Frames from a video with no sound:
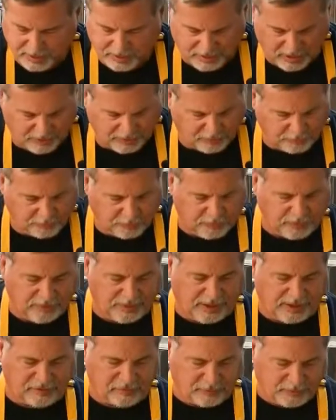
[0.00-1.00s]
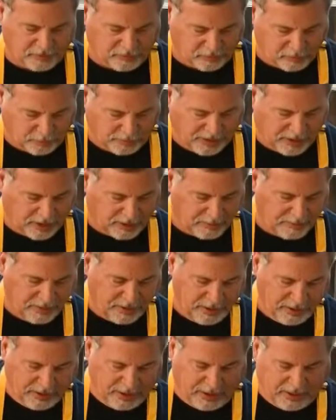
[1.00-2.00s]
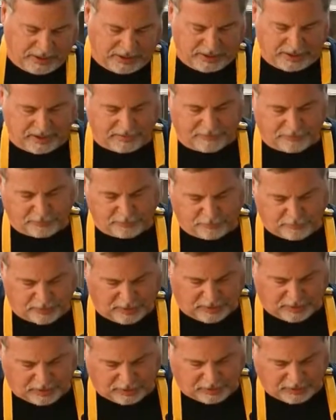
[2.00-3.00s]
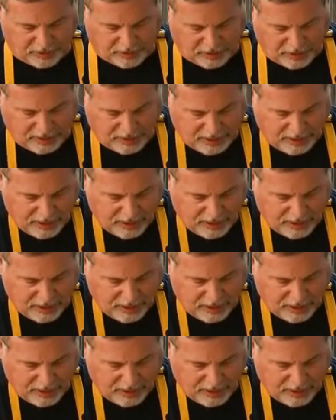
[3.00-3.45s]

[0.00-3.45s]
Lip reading: Nothing really that special about them. Now, if they're really thick,